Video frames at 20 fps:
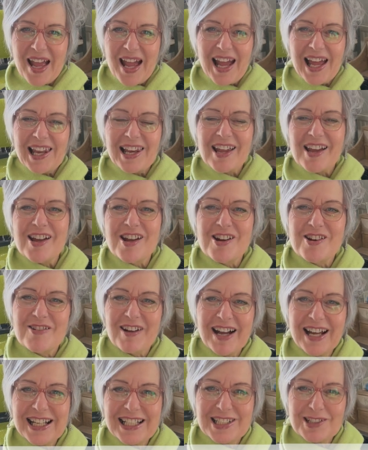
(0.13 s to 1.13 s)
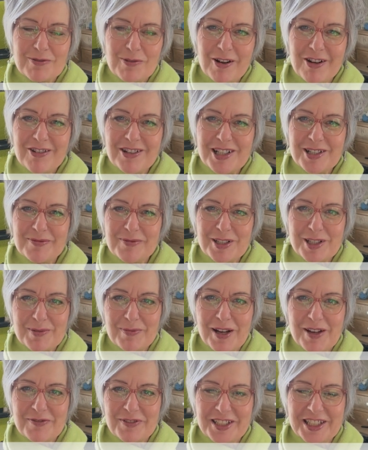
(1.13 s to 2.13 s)
Hello and welcome to
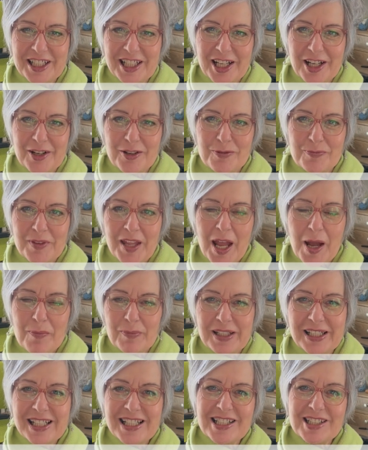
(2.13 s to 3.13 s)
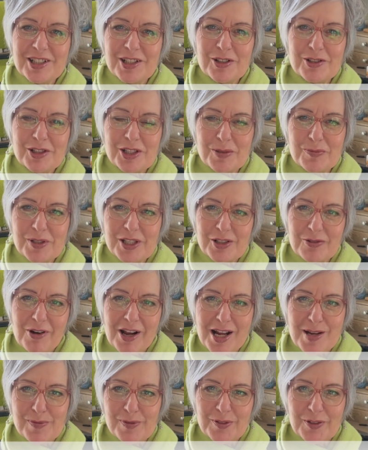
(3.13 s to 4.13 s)
my video. Please do
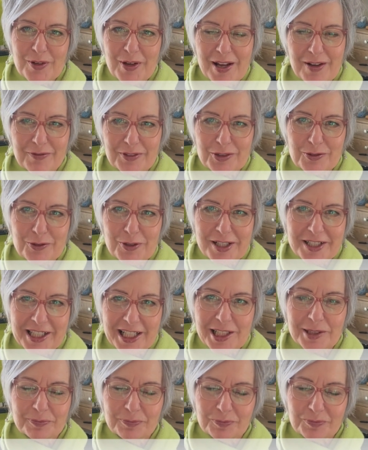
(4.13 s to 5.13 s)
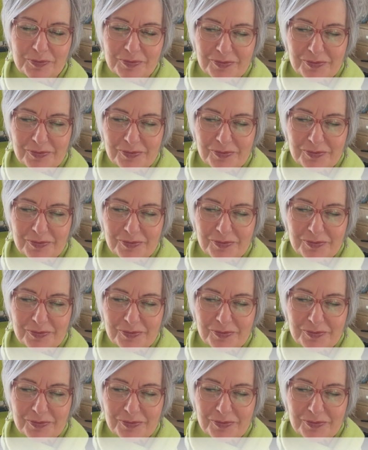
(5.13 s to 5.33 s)
subscribe if you haven't already.